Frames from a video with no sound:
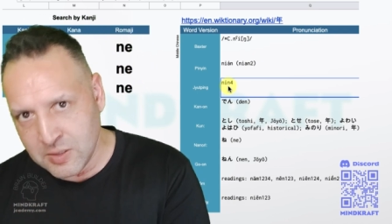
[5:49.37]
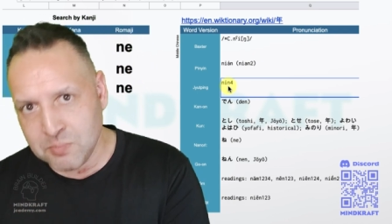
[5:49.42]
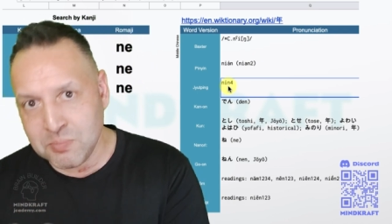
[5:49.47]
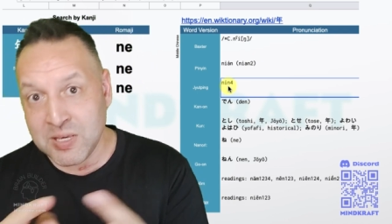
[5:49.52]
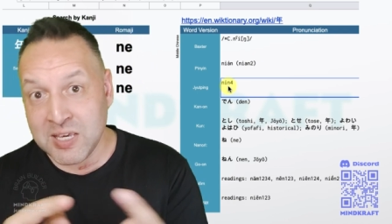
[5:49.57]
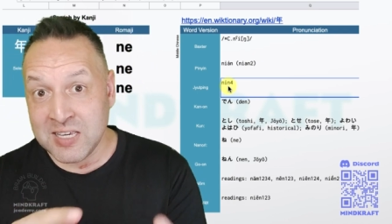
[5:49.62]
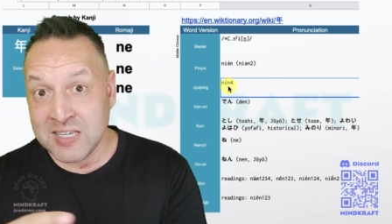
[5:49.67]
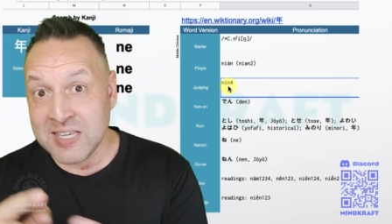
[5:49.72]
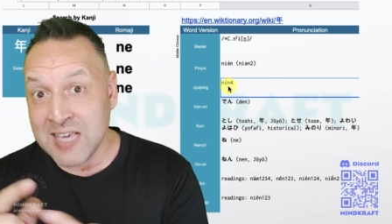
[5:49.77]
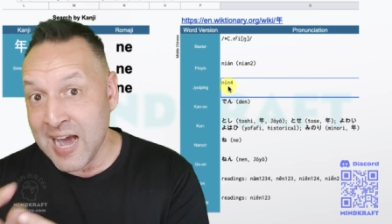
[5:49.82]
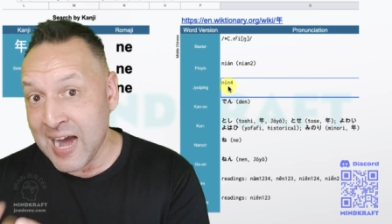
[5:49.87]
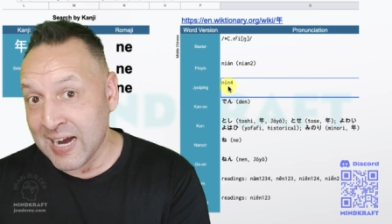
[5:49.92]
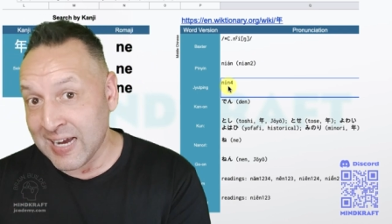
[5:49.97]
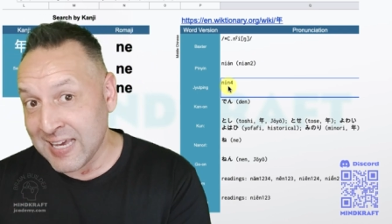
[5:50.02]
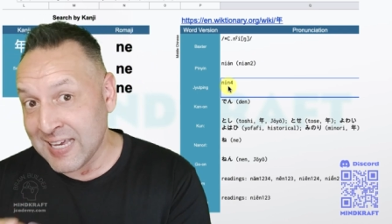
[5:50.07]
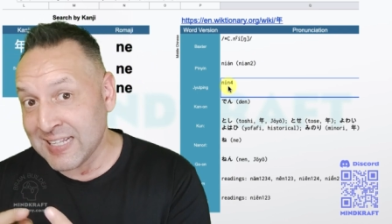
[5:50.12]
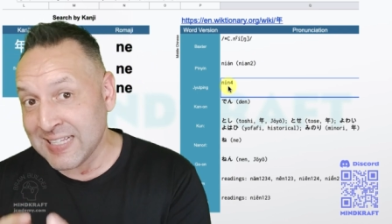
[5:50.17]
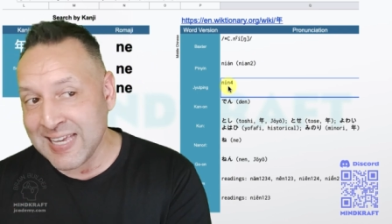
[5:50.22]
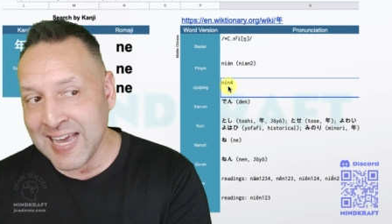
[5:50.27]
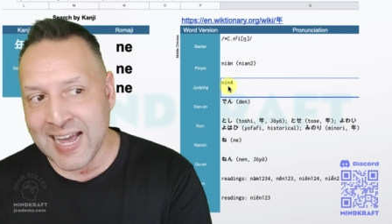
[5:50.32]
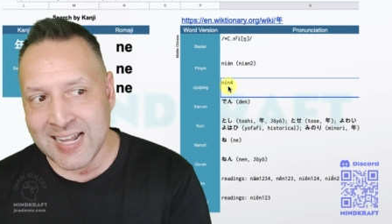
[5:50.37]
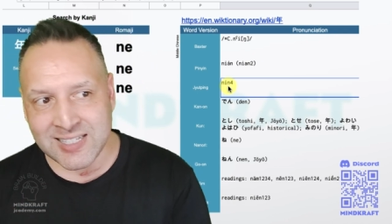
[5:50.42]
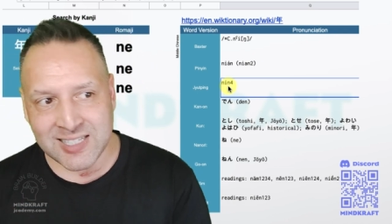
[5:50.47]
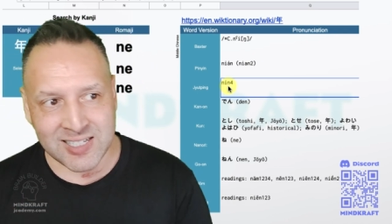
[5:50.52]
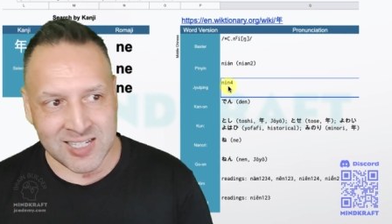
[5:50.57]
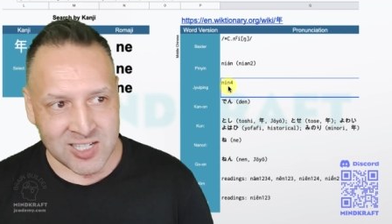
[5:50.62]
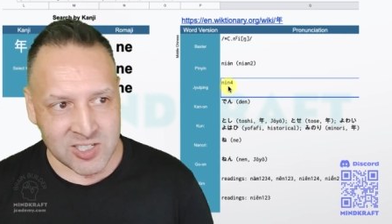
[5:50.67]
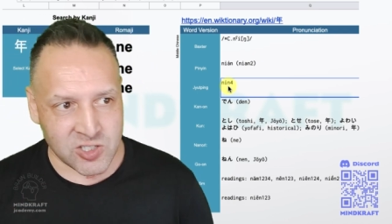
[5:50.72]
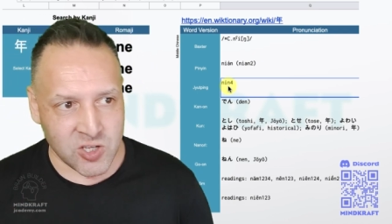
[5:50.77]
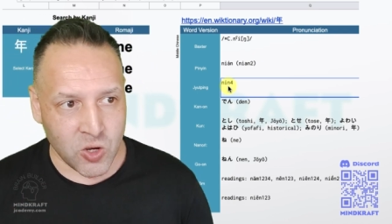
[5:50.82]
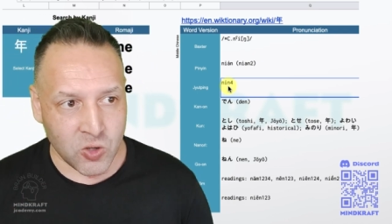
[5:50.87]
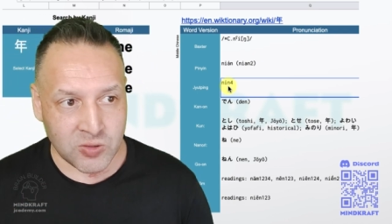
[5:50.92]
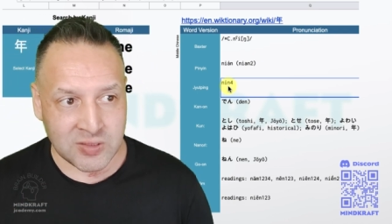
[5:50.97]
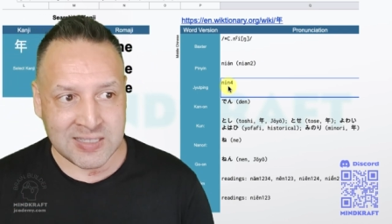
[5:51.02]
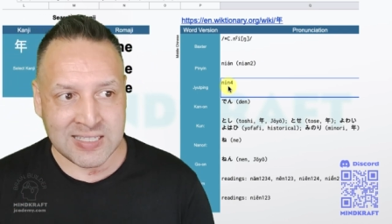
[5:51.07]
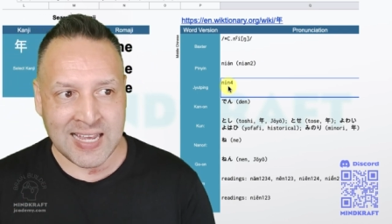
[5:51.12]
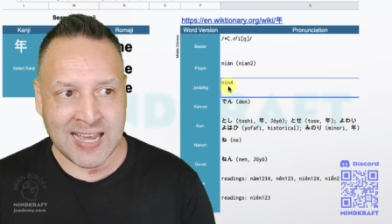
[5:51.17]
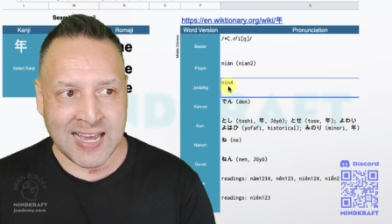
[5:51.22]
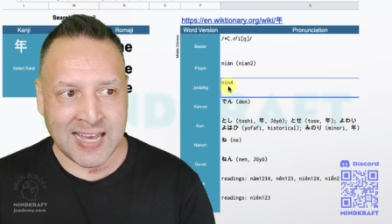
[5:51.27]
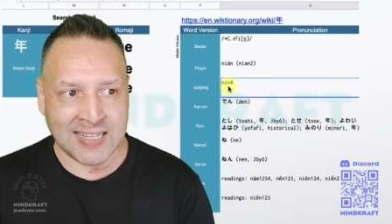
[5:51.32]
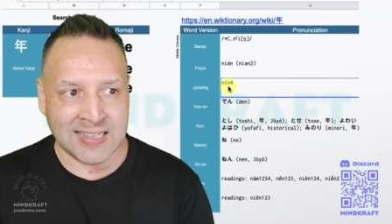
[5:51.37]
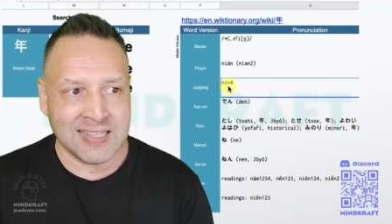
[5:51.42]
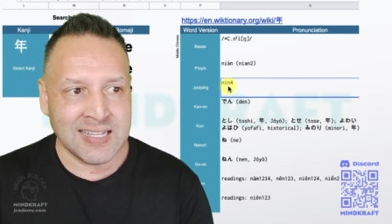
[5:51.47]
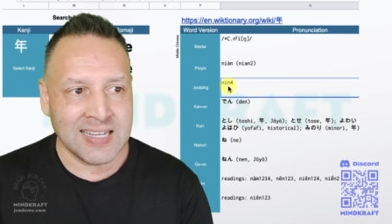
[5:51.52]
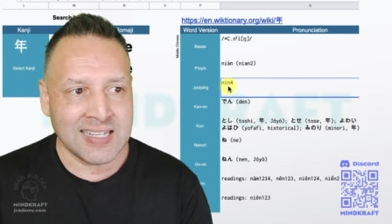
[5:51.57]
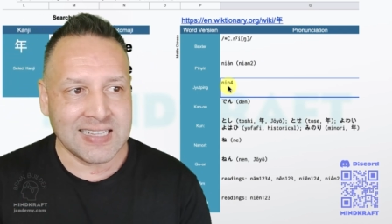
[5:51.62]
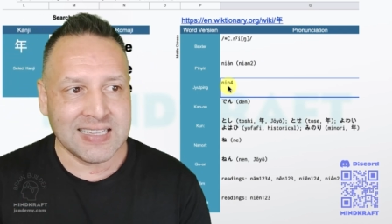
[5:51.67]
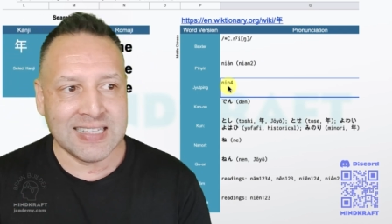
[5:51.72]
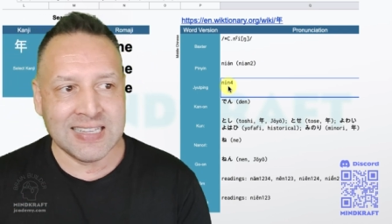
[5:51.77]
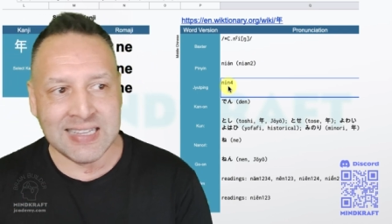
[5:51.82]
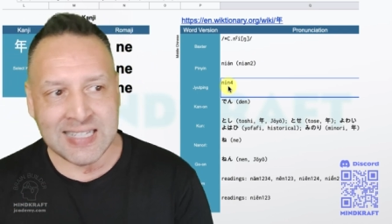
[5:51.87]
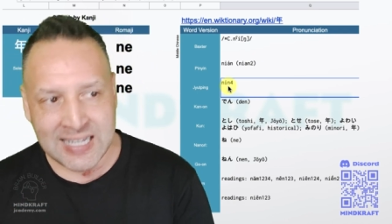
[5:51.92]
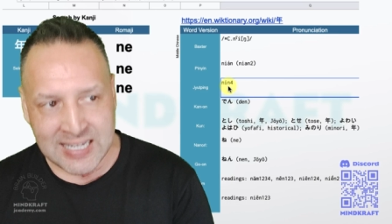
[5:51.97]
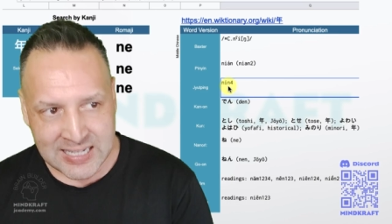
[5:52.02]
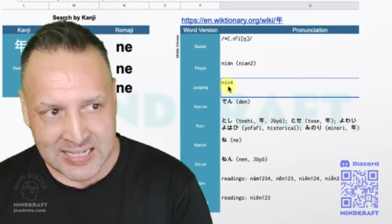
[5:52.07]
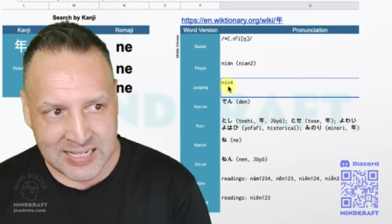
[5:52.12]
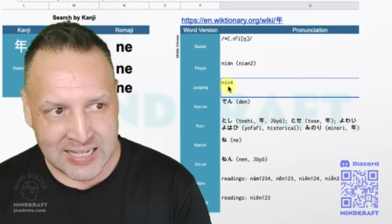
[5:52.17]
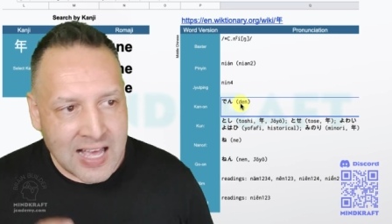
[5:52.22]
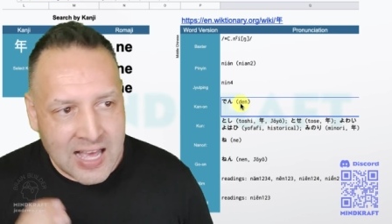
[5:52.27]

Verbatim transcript: ping yang in Cantonese, so nian, nin.